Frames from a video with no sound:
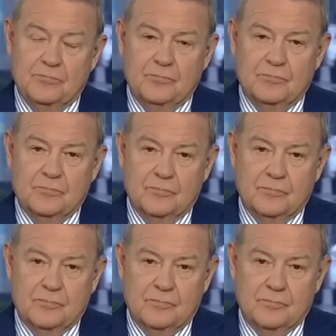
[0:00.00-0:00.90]

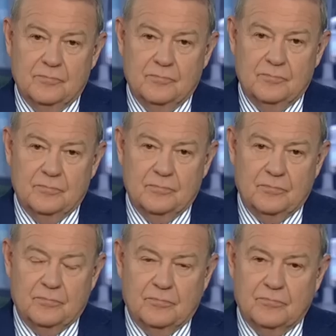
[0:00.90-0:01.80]

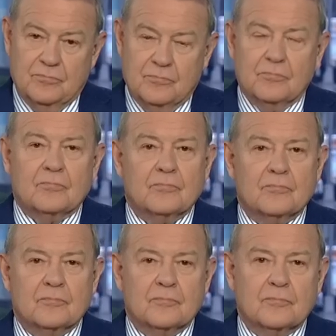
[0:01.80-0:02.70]

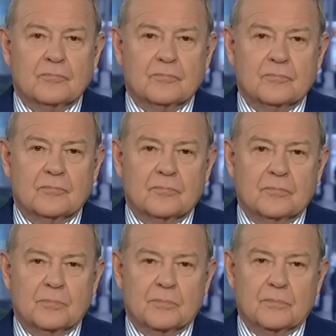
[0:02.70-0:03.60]

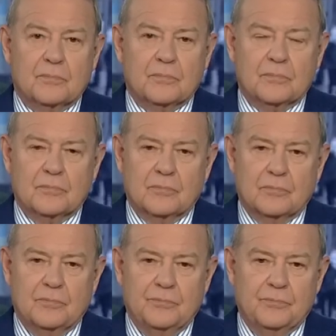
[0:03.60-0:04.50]

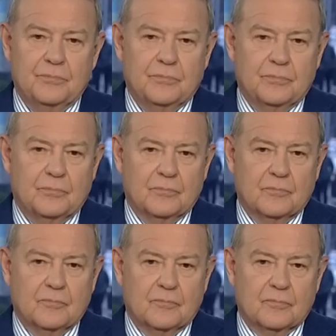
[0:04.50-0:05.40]

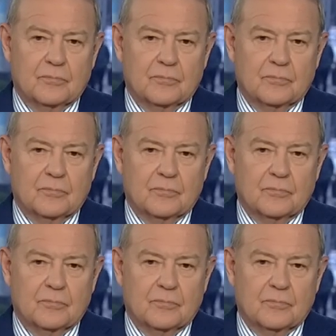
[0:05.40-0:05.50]
(not speaking)